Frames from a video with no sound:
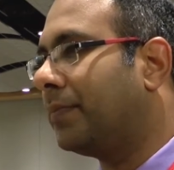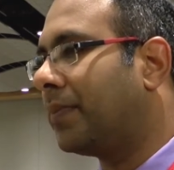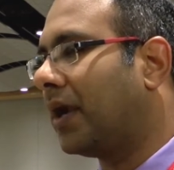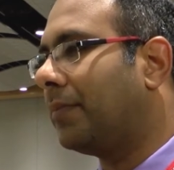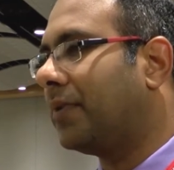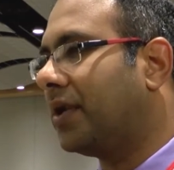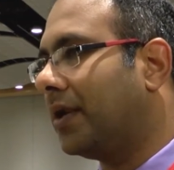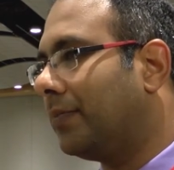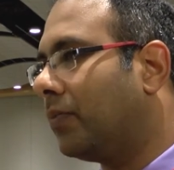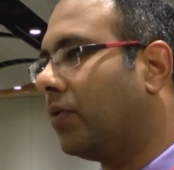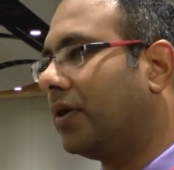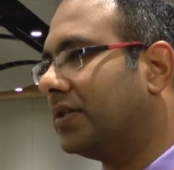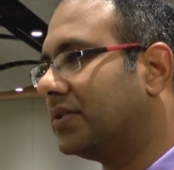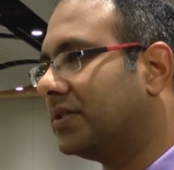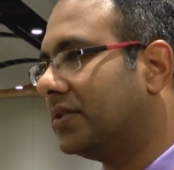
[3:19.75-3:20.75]
primary
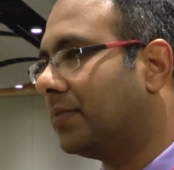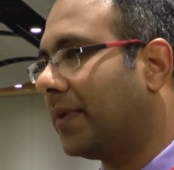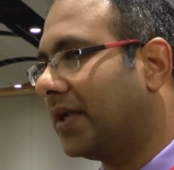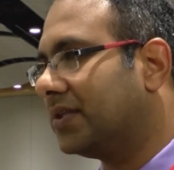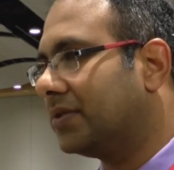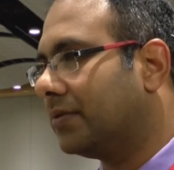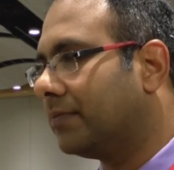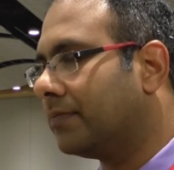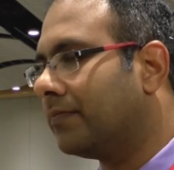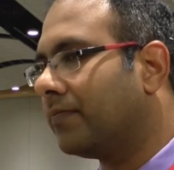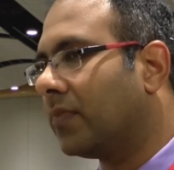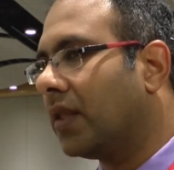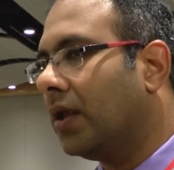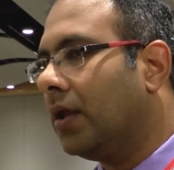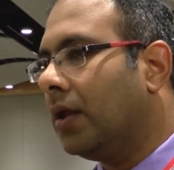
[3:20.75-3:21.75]
endpoints in the patient.
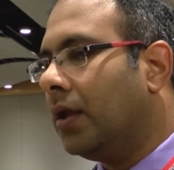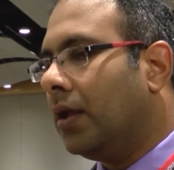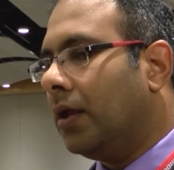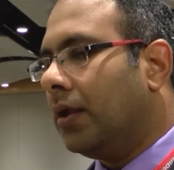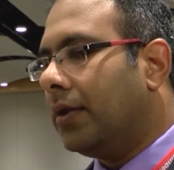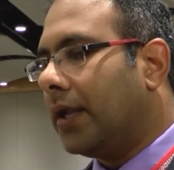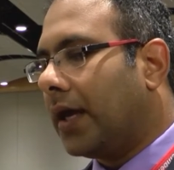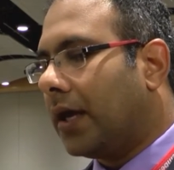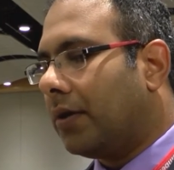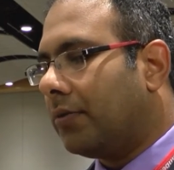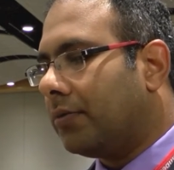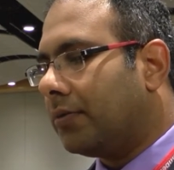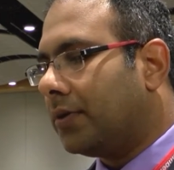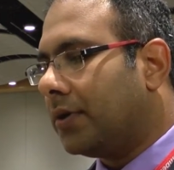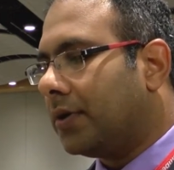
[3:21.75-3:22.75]
Now,